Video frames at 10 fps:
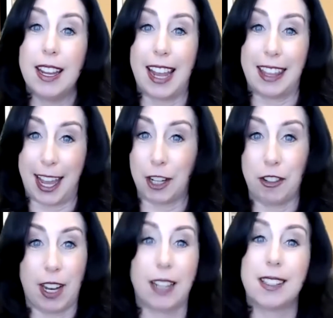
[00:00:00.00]
And that
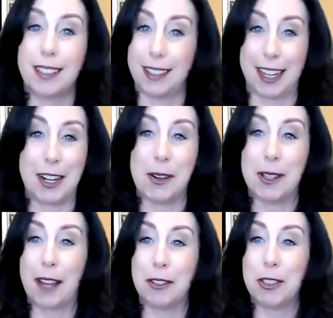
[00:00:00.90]
creates, I know, a
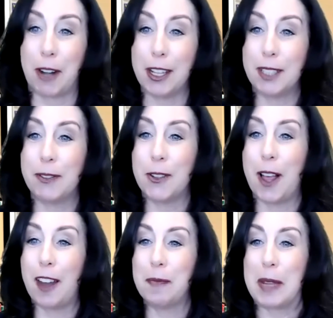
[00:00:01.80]
lot of stress for a
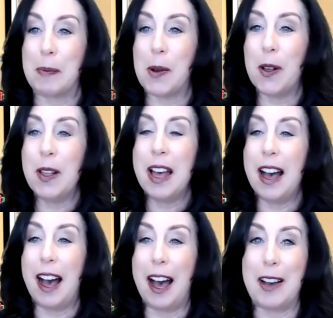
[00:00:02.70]
lot of people.
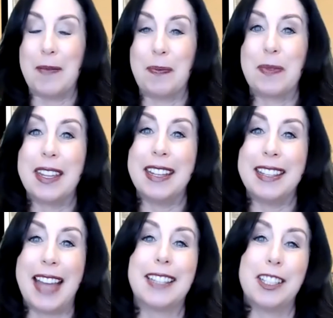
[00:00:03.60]
Um,
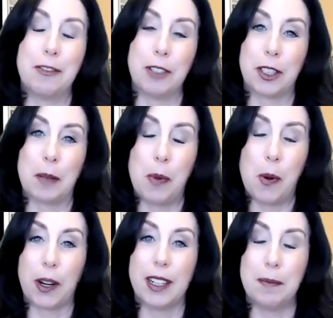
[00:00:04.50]
that's a really
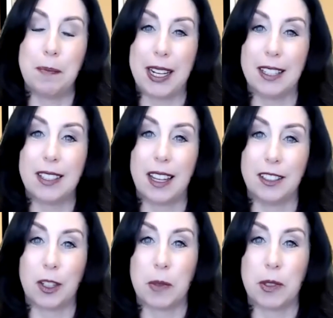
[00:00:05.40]
important piece
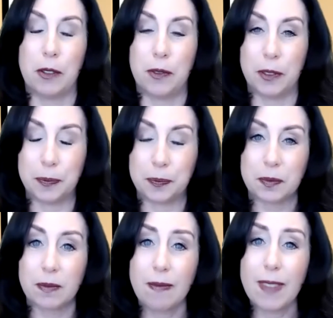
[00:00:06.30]
in terms of
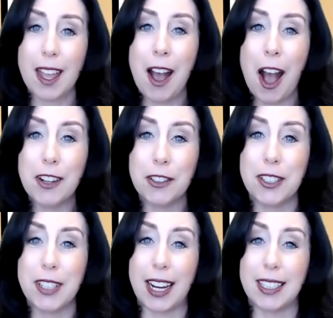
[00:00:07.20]

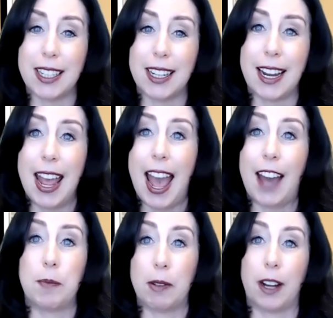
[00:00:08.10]
understanding
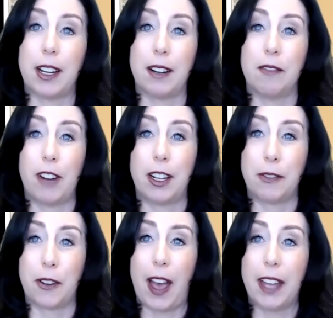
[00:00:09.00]
how to be ready ready
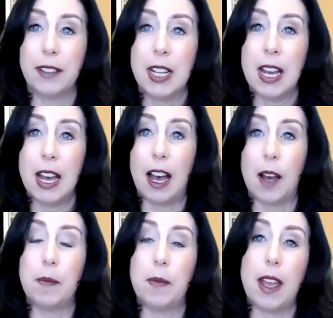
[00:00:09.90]
for that. Uh,